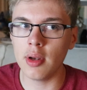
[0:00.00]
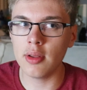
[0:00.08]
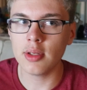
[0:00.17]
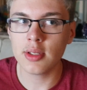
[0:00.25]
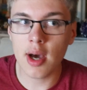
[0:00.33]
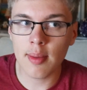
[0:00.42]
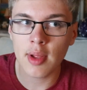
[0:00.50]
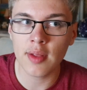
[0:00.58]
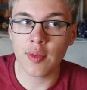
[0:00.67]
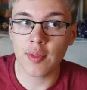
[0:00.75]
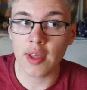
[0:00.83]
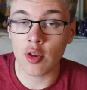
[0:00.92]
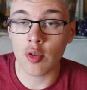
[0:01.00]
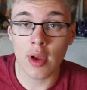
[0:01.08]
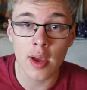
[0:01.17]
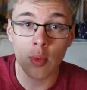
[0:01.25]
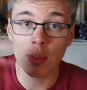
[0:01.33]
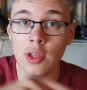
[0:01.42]
But in the timeline that they
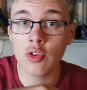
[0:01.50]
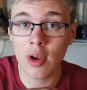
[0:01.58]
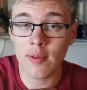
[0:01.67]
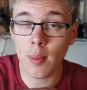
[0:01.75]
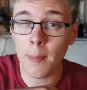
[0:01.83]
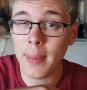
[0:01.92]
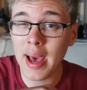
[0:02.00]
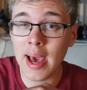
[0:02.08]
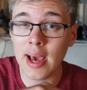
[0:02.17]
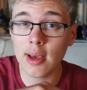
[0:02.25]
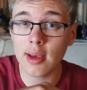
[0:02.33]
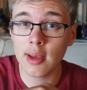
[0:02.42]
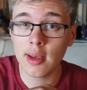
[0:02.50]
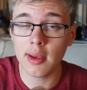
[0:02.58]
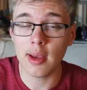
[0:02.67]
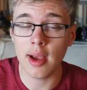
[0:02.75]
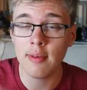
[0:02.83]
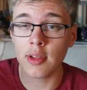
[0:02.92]
create when they travel back,
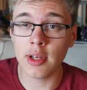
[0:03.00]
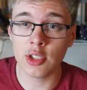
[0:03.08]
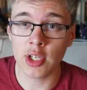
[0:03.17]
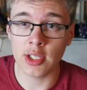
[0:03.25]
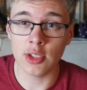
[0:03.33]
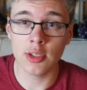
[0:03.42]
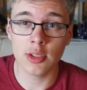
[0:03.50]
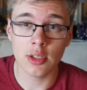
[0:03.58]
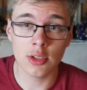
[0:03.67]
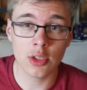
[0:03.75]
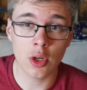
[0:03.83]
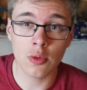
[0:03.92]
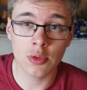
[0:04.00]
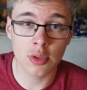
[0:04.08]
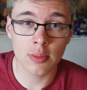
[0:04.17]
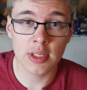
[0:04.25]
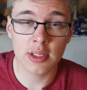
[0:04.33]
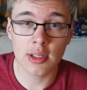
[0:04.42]
everything changes. The stones
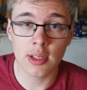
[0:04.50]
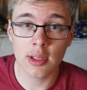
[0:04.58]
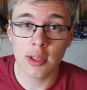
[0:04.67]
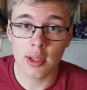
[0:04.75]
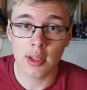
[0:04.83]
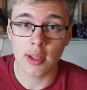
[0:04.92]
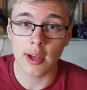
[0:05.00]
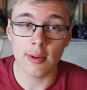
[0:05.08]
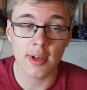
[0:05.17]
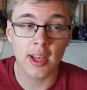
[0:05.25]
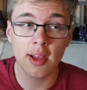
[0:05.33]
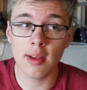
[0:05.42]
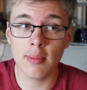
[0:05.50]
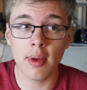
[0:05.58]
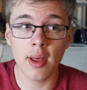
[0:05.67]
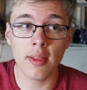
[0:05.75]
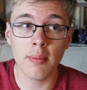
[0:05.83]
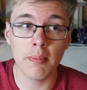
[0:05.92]
are missing, they were taken
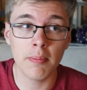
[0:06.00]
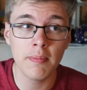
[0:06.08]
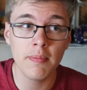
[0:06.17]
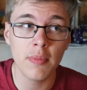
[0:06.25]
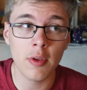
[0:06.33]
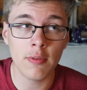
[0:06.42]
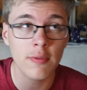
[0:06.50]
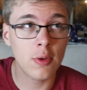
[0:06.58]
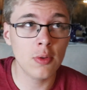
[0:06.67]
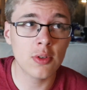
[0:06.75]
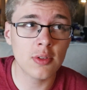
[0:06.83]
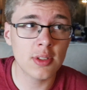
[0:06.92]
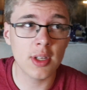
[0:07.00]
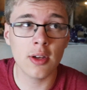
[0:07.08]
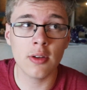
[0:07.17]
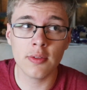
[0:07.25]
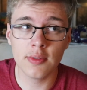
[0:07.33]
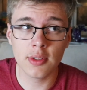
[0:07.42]
by their future
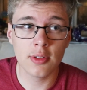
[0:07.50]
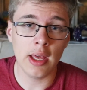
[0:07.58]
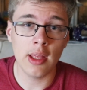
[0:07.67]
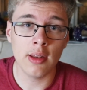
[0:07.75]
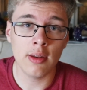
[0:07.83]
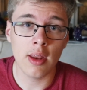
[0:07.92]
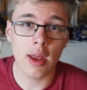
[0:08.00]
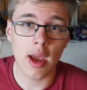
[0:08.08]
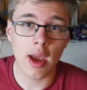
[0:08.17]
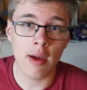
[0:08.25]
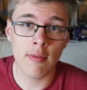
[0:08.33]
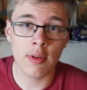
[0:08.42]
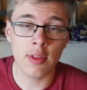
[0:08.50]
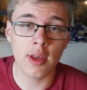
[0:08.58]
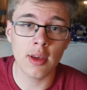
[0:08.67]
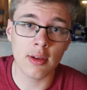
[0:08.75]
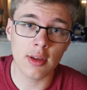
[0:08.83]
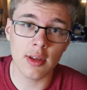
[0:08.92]
selves, and
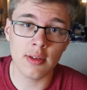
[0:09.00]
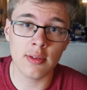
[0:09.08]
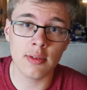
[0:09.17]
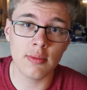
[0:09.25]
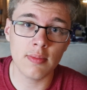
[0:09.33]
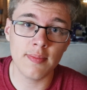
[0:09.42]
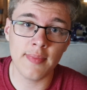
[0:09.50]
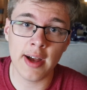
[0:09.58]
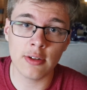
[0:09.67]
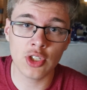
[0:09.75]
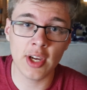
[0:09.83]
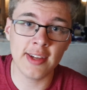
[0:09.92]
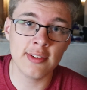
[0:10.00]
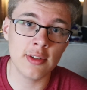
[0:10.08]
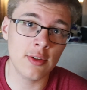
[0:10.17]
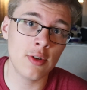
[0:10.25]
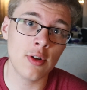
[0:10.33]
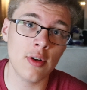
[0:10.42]
everything is now changed
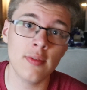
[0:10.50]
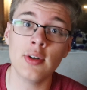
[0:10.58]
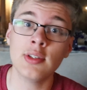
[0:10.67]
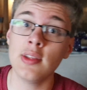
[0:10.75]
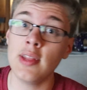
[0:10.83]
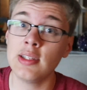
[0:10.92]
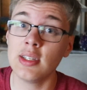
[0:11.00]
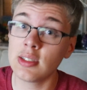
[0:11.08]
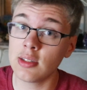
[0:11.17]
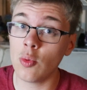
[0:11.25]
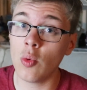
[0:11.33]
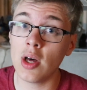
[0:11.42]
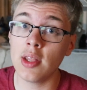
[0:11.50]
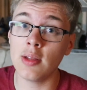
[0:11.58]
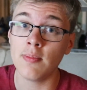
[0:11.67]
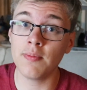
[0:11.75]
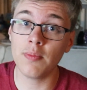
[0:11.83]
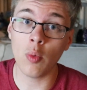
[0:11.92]
in their universe. And that's actually
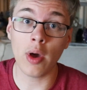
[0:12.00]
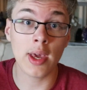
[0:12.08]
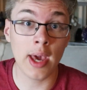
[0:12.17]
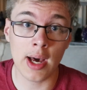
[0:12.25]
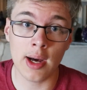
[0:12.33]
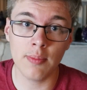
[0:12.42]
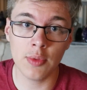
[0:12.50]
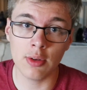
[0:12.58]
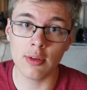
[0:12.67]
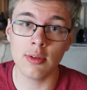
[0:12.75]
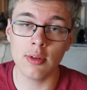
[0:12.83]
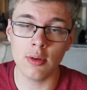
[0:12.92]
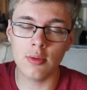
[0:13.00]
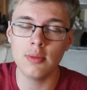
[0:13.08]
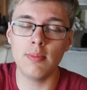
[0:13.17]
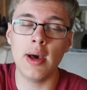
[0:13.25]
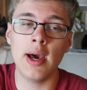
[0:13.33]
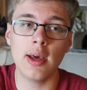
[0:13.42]
why Cap took the stones
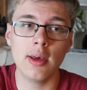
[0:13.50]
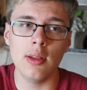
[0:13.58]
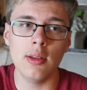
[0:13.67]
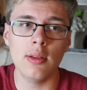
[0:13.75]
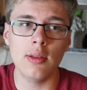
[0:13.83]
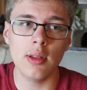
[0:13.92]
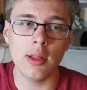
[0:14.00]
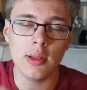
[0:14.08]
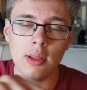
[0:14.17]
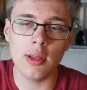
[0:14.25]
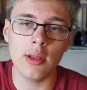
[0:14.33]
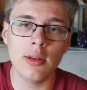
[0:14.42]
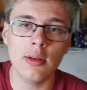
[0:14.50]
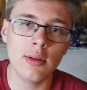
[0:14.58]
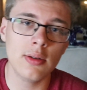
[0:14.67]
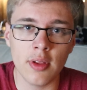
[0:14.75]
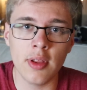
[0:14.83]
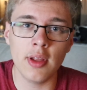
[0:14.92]
back in the end,
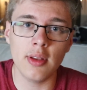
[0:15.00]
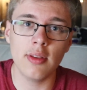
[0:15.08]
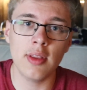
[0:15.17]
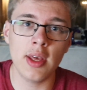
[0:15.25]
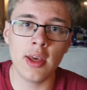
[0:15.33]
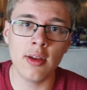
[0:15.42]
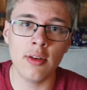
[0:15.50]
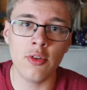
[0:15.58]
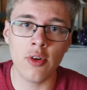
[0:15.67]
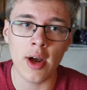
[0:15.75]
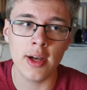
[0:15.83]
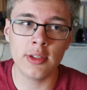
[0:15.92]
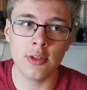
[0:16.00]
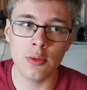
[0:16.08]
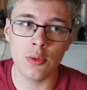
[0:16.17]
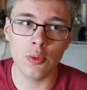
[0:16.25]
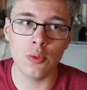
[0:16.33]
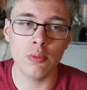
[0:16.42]
so that they could try
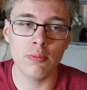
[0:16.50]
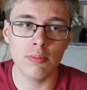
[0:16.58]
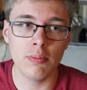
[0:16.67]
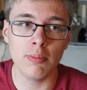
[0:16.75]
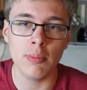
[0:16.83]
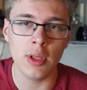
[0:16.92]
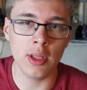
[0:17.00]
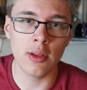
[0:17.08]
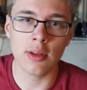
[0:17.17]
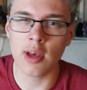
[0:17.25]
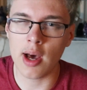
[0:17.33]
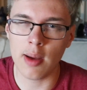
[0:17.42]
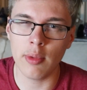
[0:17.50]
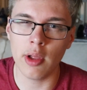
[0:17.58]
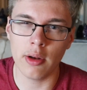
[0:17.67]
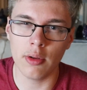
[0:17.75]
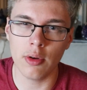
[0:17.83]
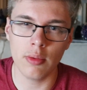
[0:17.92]
to mend the
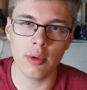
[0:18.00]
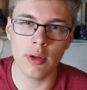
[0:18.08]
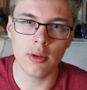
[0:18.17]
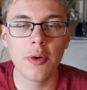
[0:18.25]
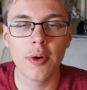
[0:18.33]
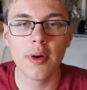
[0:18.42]
timeline a little bit.